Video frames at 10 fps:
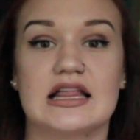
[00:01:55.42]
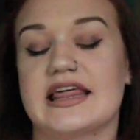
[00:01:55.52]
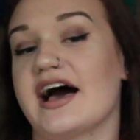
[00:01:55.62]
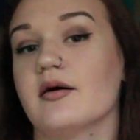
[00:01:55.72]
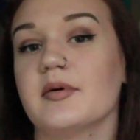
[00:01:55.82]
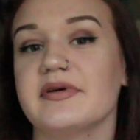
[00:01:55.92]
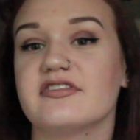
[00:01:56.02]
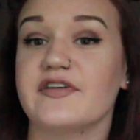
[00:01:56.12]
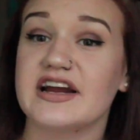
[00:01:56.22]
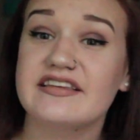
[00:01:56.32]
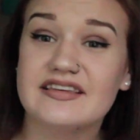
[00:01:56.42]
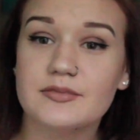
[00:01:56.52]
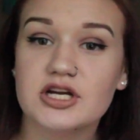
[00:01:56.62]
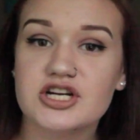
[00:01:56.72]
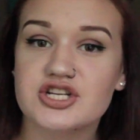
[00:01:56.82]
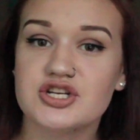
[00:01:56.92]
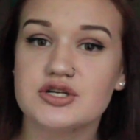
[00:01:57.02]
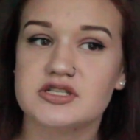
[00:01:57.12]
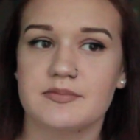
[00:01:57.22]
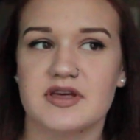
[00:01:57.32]
The album is very similar
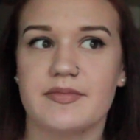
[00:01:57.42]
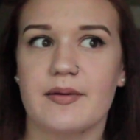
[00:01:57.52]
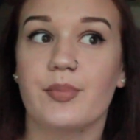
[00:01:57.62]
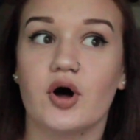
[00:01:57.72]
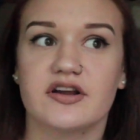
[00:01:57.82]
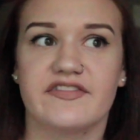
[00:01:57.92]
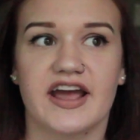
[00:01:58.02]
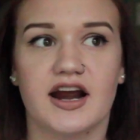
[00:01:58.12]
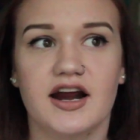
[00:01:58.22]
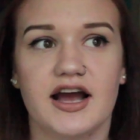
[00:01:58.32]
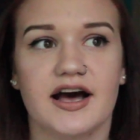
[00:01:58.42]
to something by Bon Iver.